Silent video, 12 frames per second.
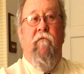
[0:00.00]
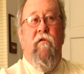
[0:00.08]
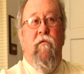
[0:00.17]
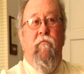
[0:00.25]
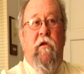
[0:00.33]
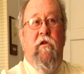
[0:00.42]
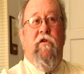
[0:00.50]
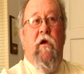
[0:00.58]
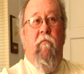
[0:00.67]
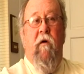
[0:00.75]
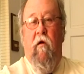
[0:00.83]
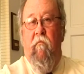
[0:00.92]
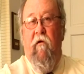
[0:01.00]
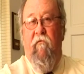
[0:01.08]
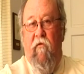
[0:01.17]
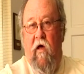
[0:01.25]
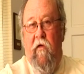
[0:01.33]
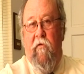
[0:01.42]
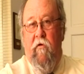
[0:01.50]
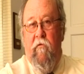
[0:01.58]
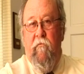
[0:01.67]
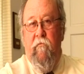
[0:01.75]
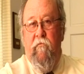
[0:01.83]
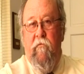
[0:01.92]
a speech about my father.
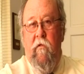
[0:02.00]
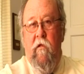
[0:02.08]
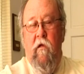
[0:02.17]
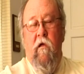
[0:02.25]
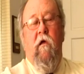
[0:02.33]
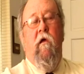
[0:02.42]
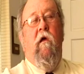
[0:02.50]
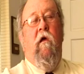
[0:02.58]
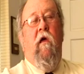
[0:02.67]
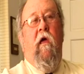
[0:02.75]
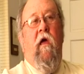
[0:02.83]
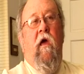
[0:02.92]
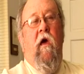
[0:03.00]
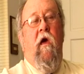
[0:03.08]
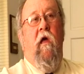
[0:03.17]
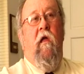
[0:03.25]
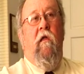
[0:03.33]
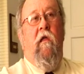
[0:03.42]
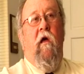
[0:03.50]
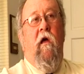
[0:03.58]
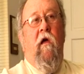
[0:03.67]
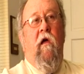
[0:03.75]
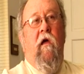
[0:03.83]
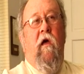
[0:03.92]
And
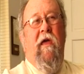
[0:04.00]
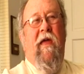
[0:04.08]
I